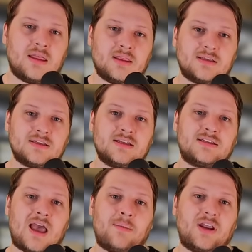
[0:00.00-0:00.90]
This
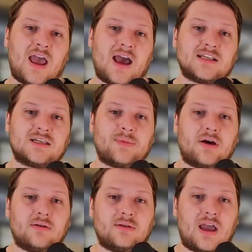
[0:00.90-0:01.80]
leads Emi to ask
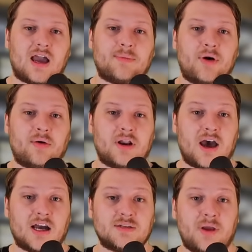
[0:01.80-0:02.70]
about Yakumo and
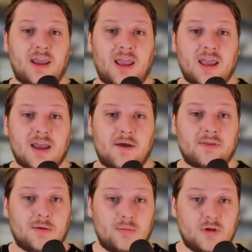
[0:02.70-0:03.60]
Hajime hanging out
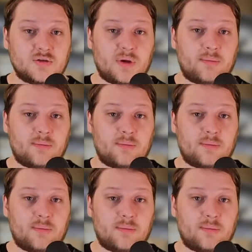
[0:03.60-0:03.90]
at the amusement